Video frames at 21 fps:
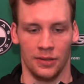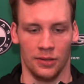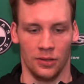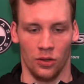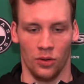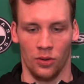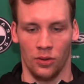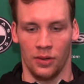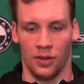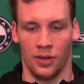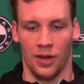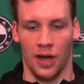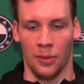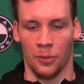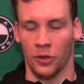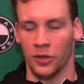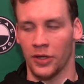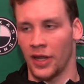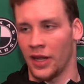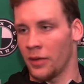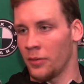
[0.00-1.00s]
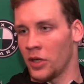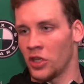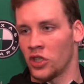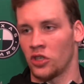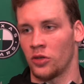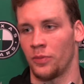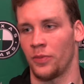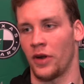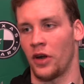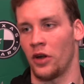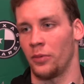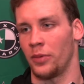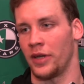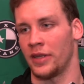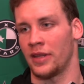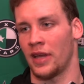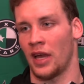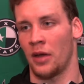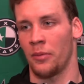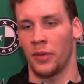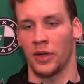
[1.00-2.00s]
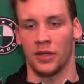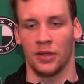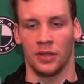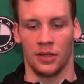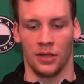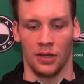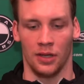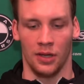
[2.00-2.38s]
So I'm not getting much power play time, but